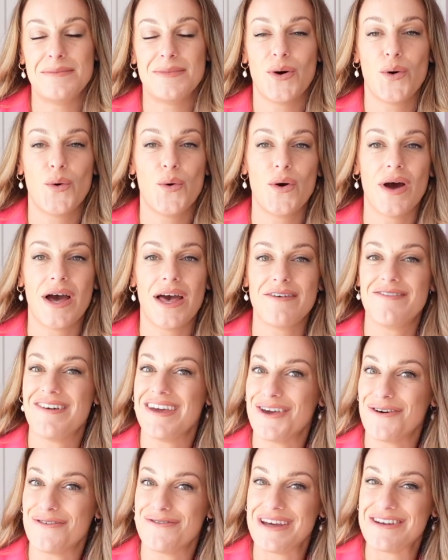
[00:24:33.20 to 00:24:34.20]
or
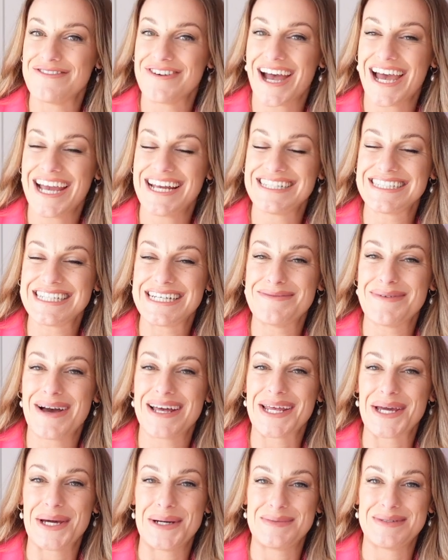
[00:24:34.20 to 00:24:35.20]
your favourite item,
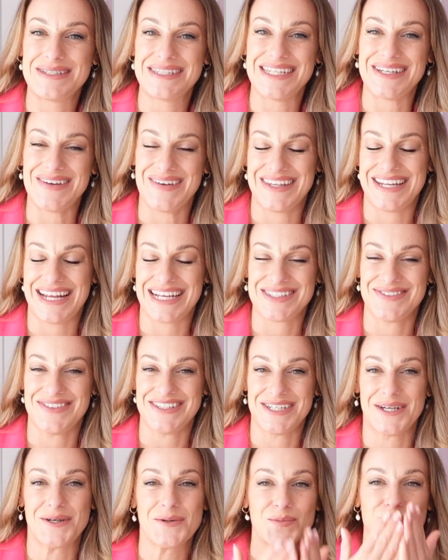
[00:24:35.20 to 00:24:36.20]
and I hope to see you in the next
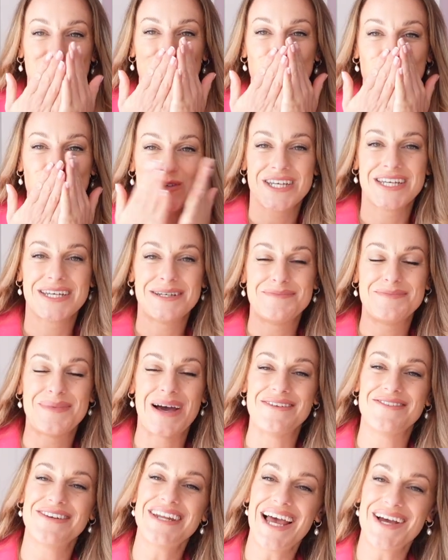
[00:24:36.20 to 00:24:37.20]
video.
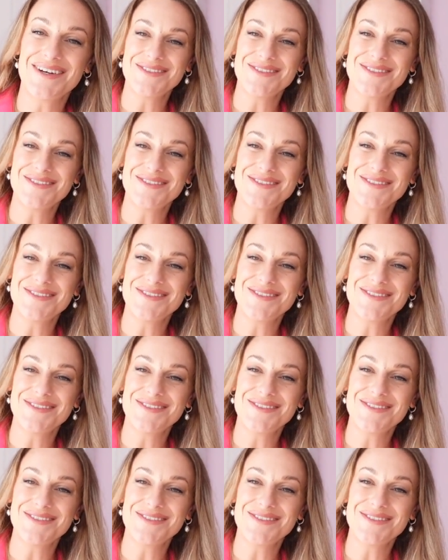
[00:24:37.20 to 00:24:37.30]
Bye for